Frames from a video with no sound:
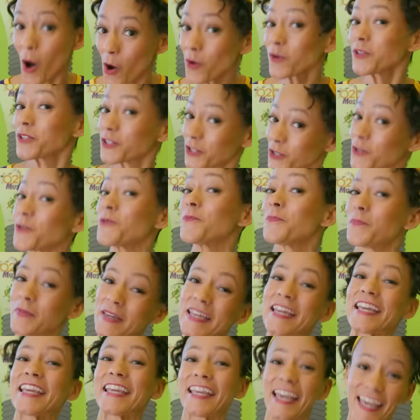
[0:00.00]

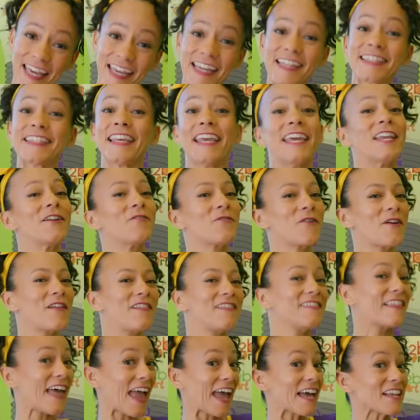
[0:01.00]
O2B Kids in
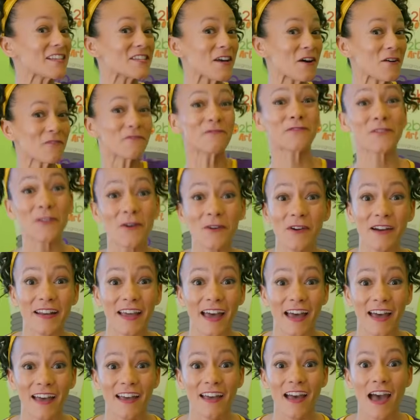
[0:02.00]
Orlando,
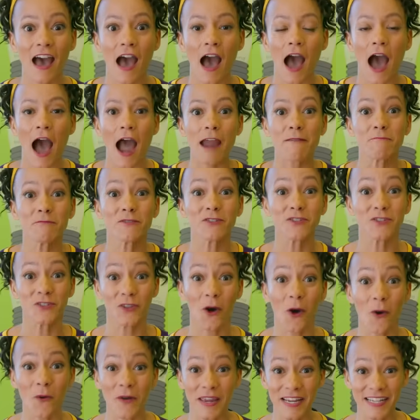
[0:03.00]
Florida. I'm
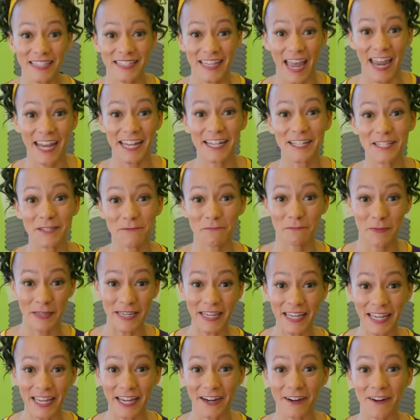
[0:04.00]
so excited to
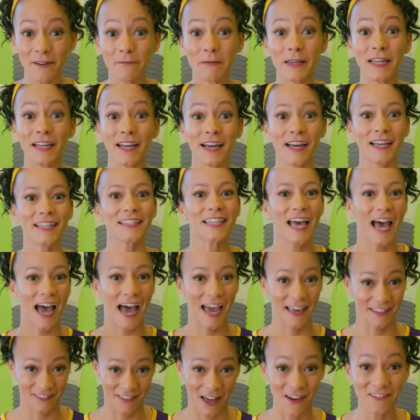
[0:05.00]
be here because
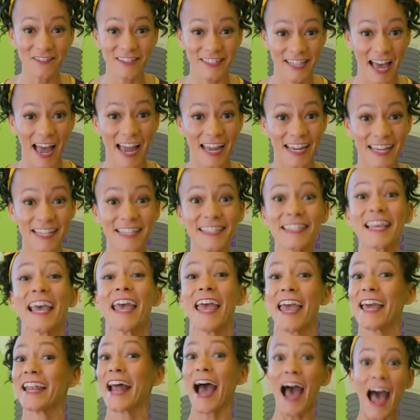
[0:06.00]
I love science
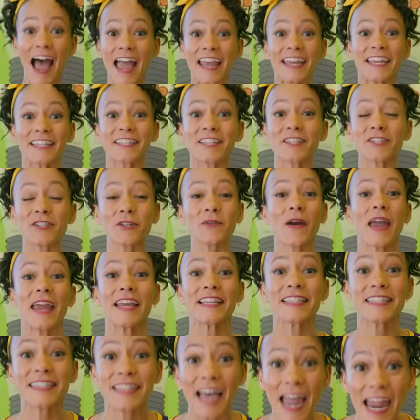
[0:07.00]
and I get to do
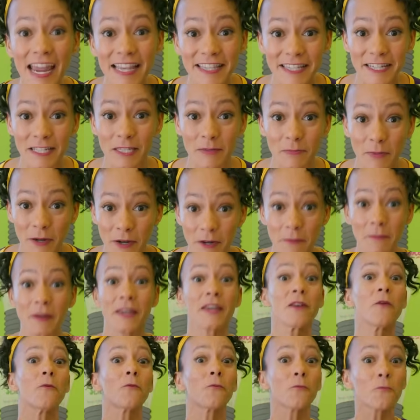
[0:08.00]
a science
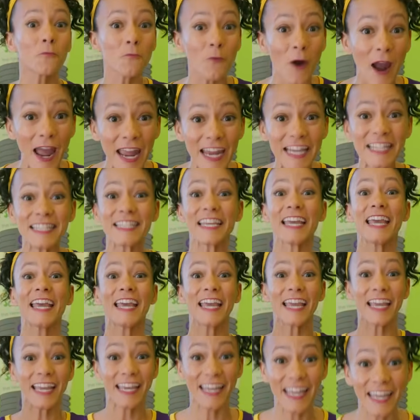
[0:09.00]
experiment right
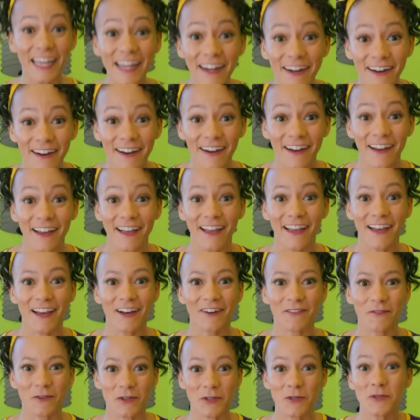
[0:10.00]
here.
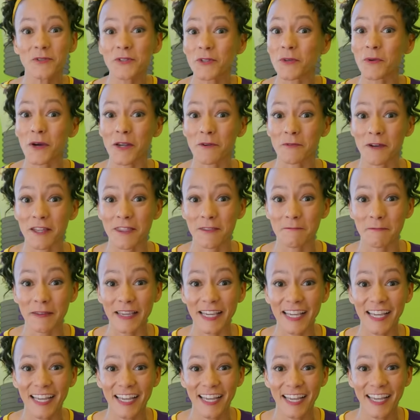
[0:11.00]
Will you do one with
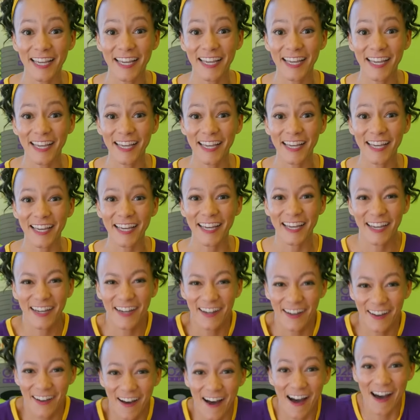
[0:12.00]
me?
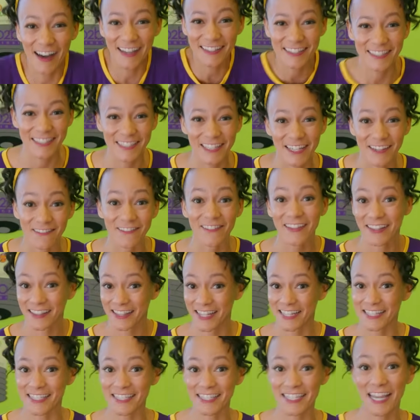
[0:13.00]
Awesome!
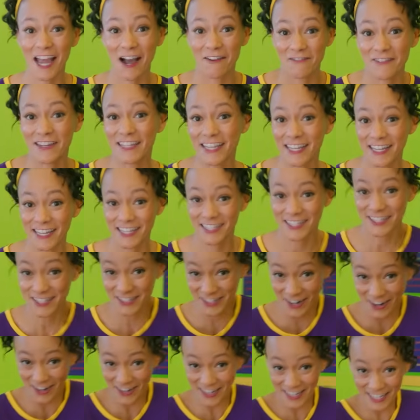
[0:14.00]
Let's see how we can get
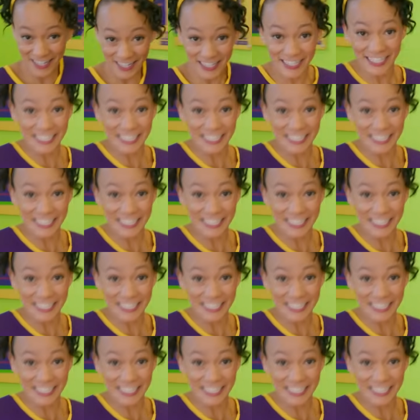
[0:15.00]
started.